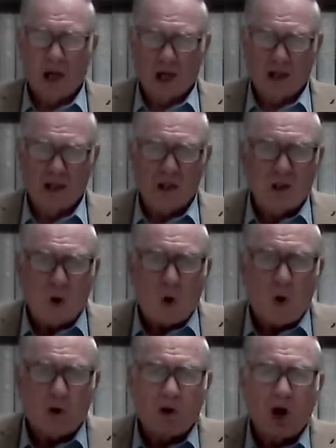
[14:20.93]
Let's
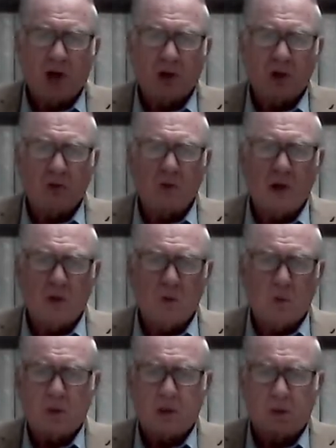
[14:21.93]
all concentrate in
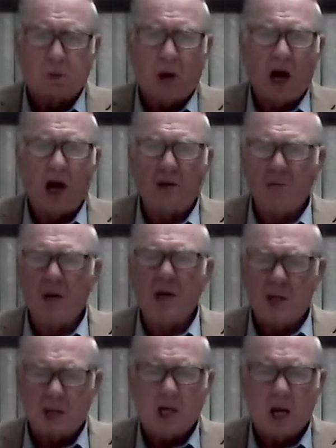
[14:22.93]
one spot and make
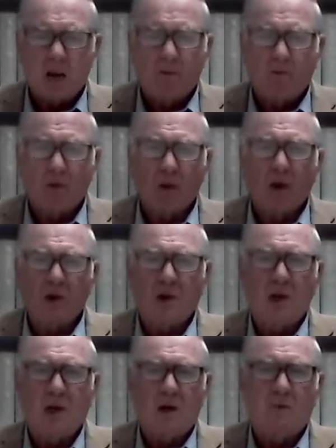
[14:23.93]
a name for
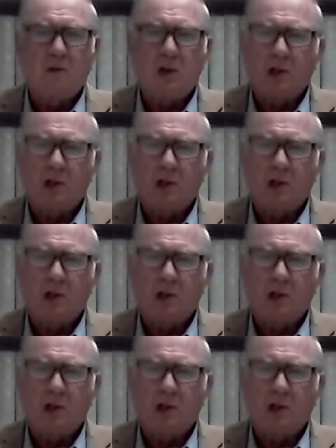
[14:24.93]
ourselves.